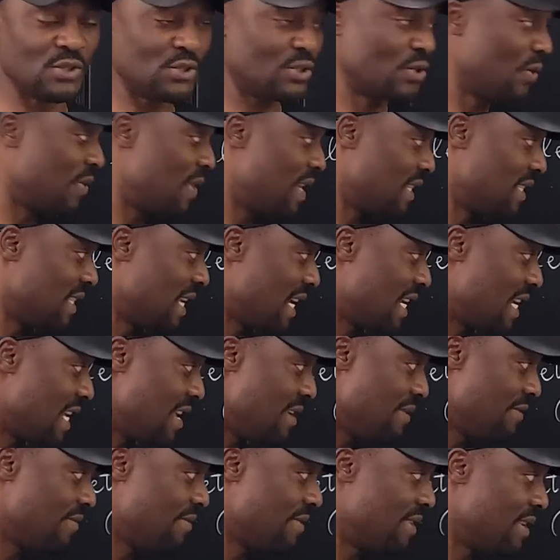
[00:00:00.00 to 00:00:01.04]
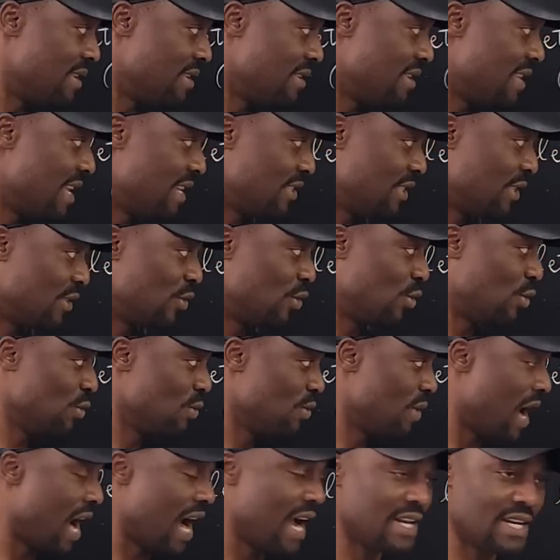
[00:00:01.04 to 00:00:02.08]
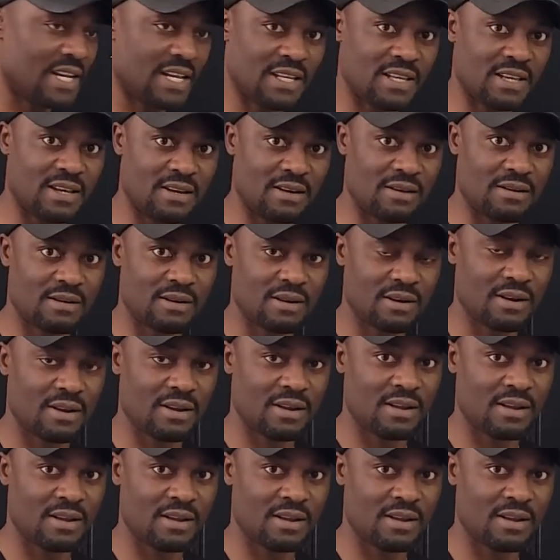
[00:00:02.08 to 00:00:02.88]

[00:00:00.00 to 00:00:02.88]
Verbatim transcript: so there's an even, there's a 2 hiding here.